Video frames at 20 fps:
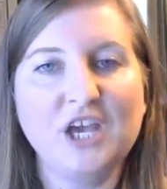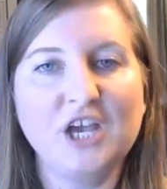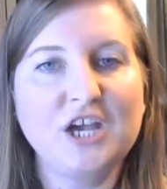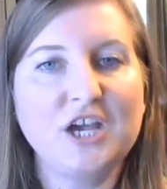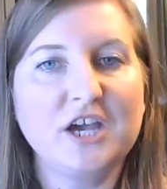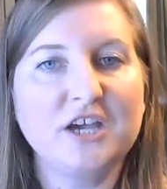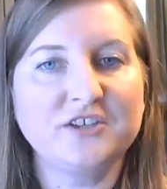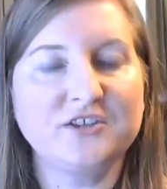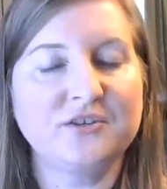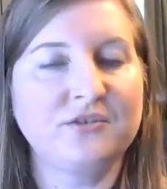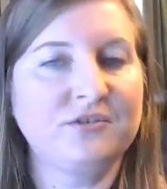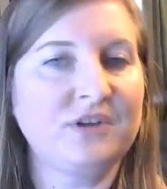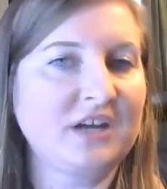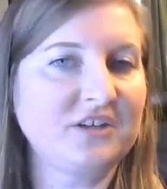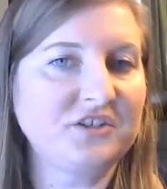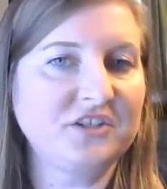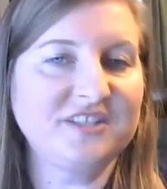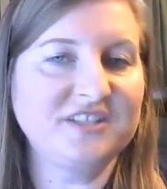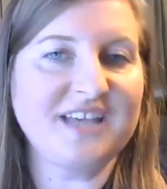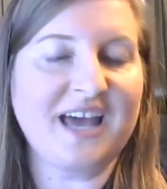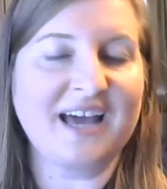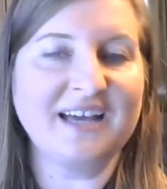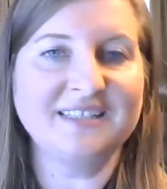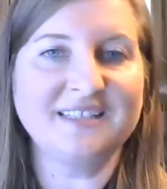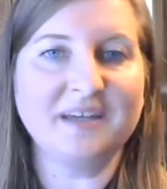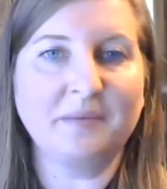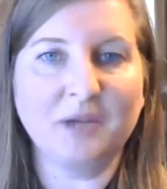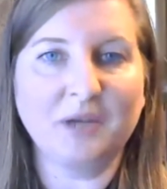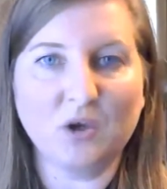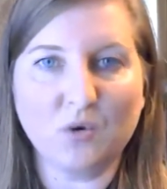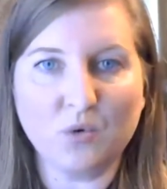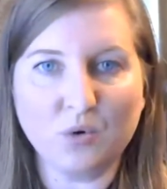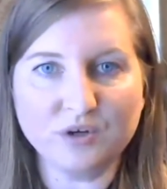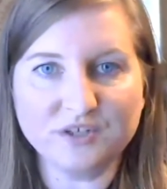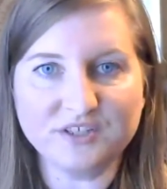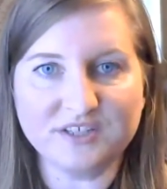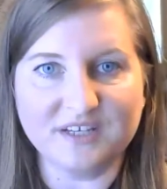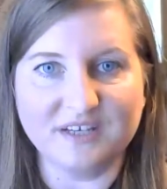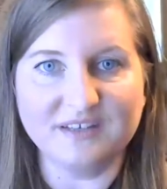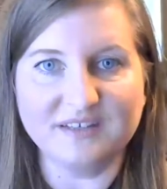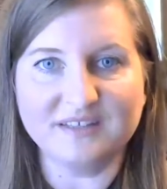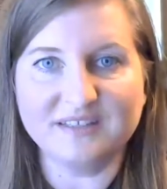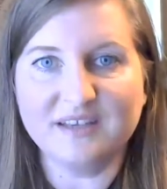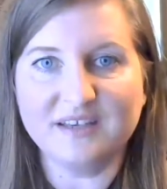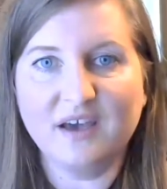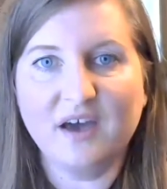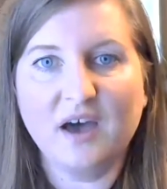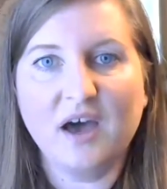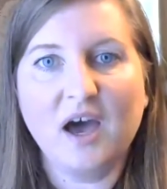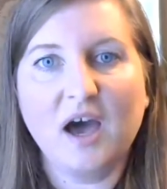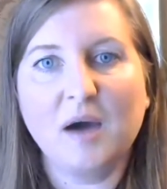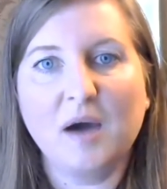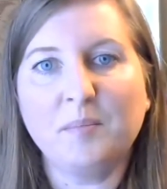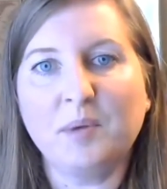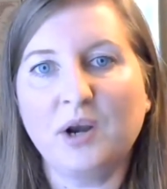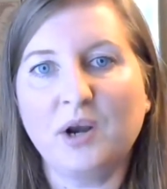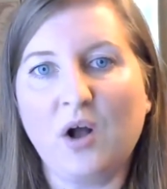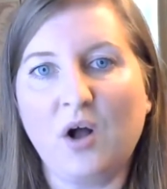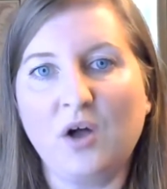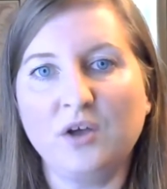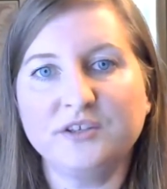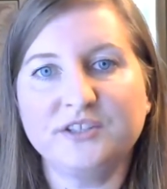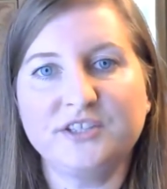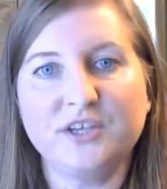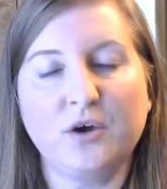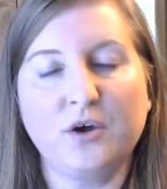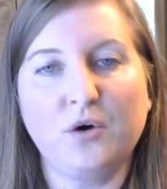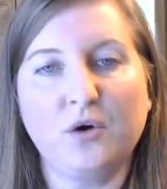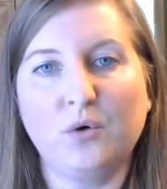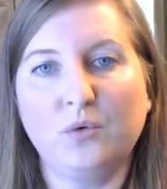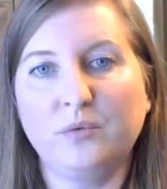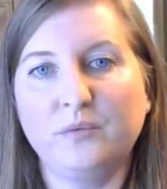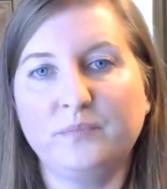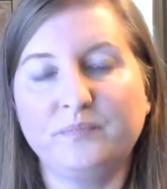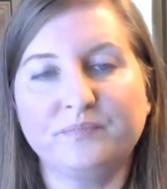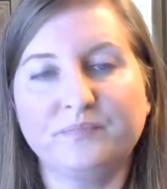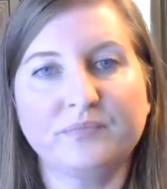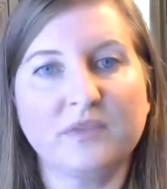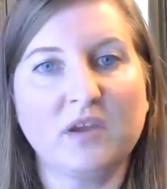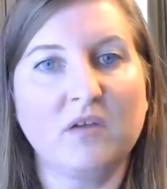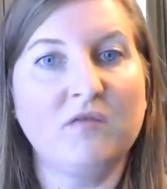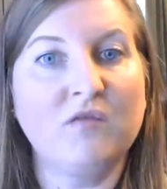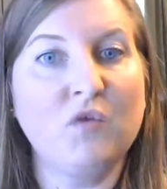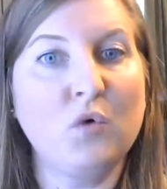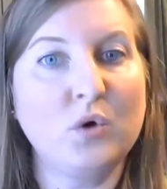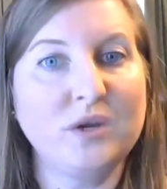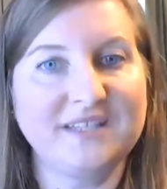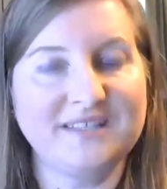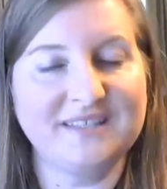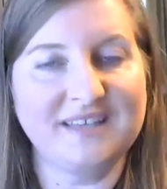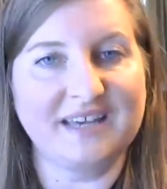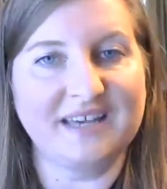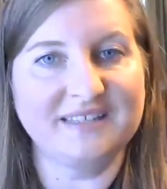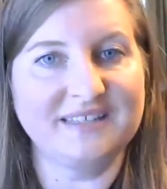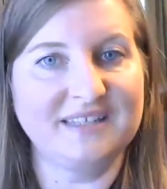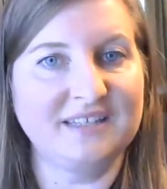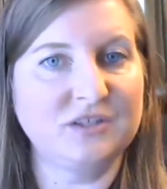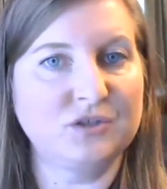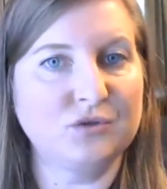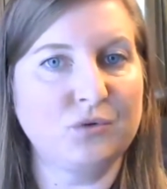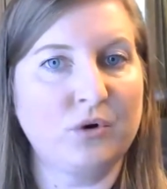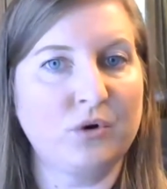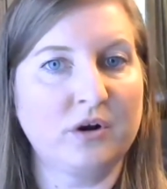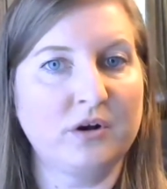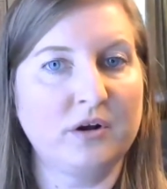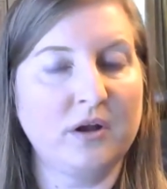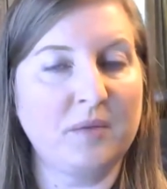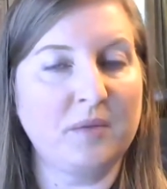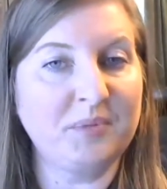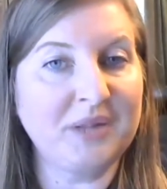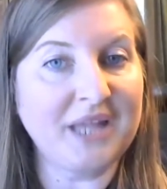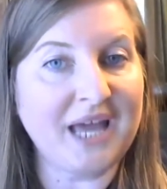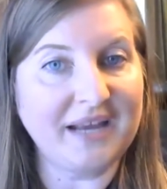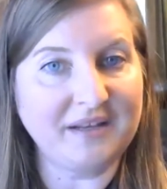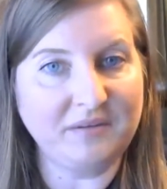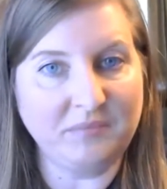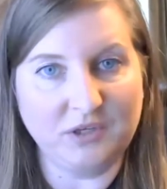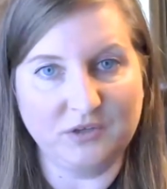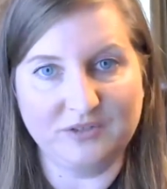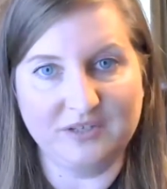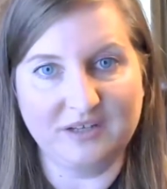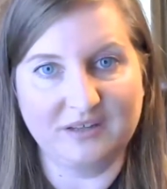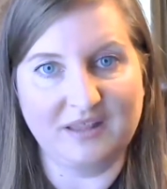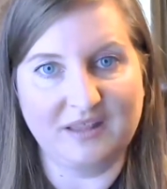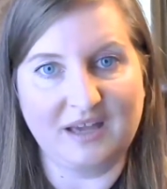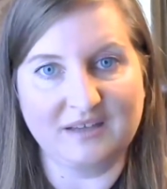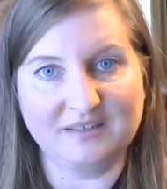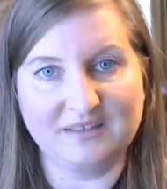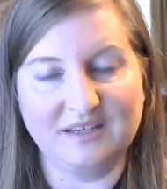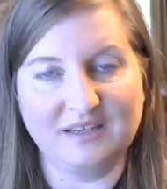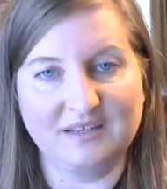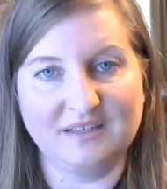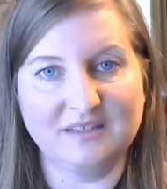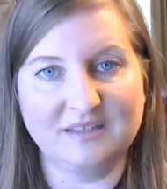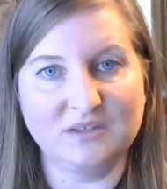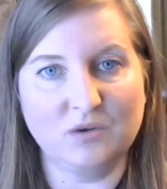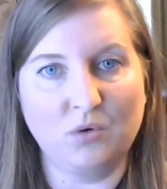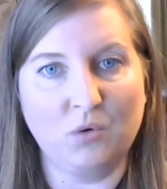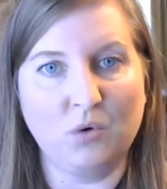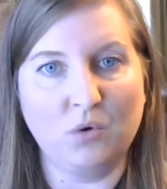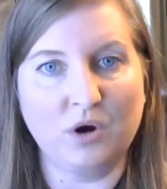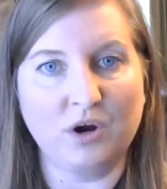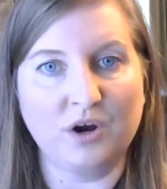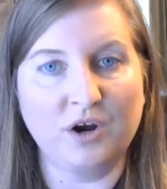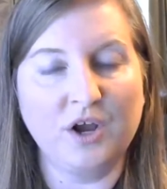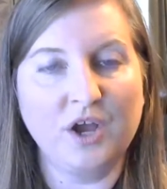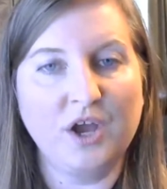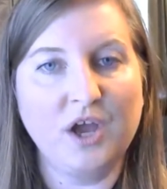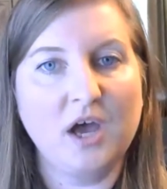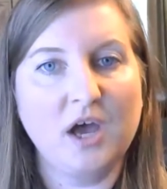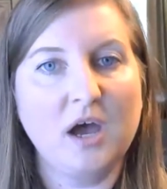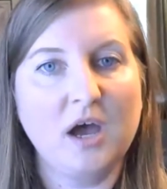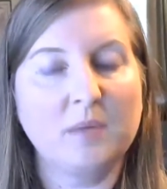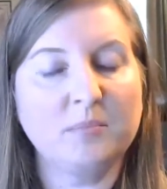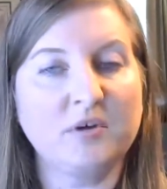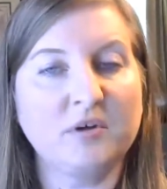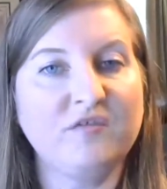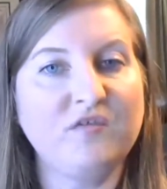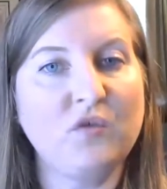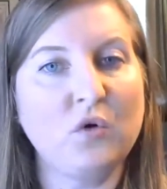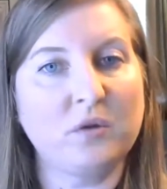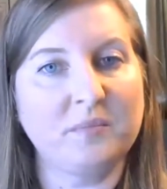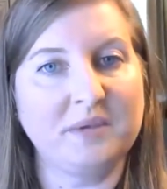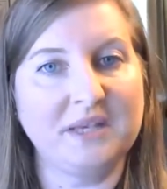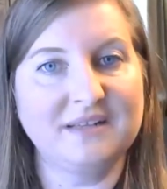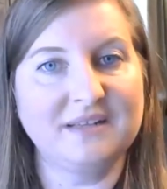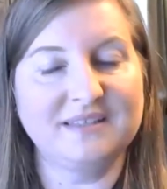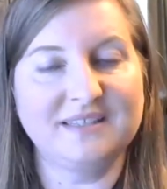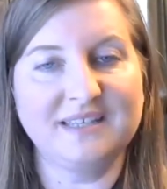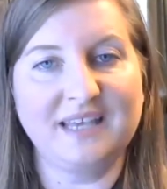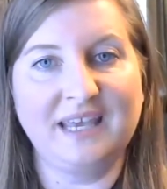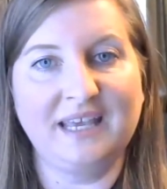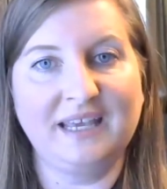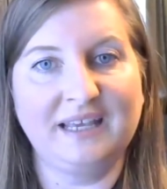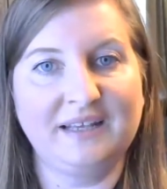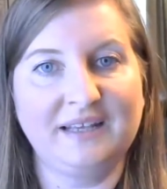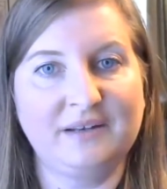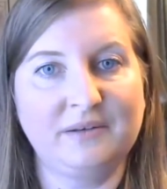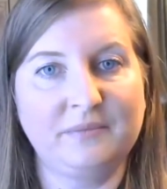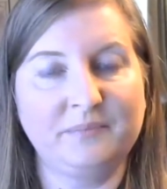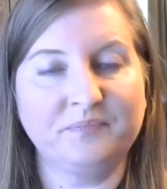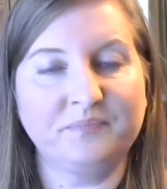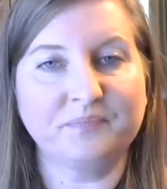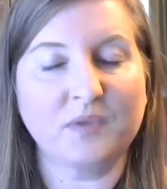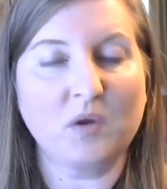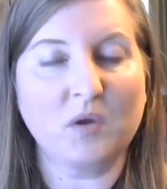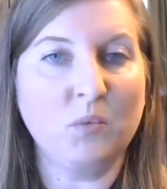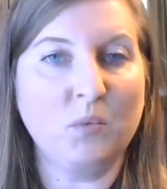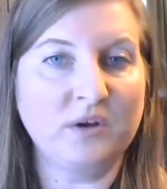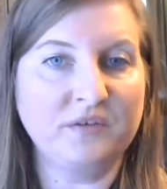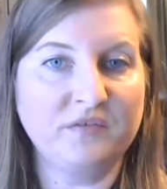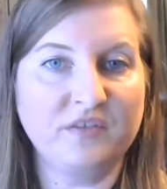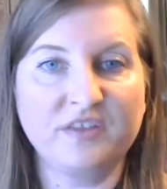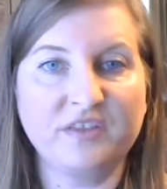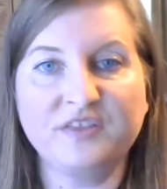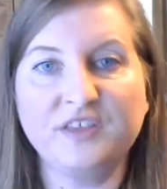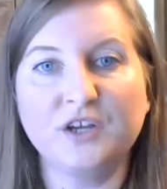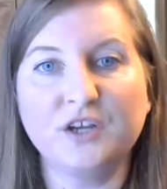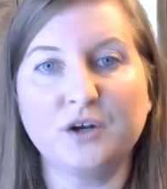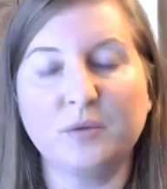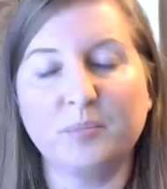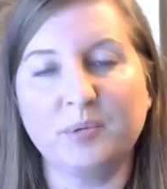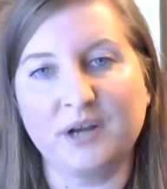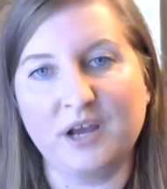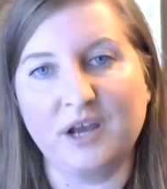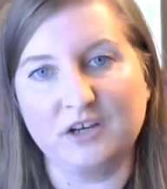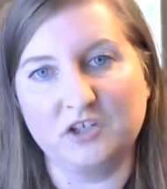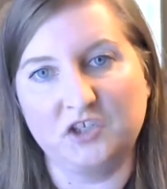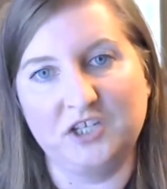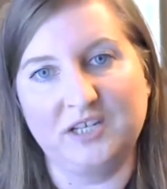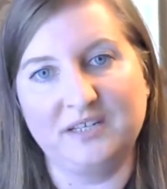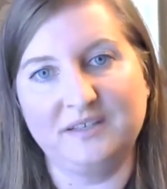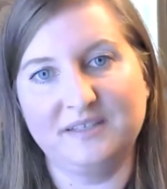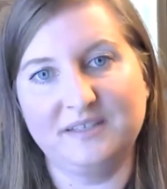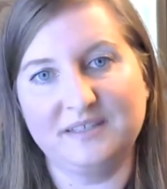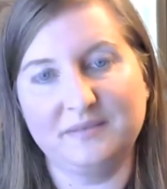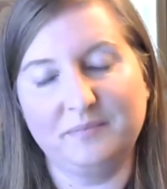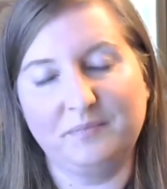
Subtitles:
So not just academic courses, but also voice lessons or applied music lessons or performance in one of the theater productions.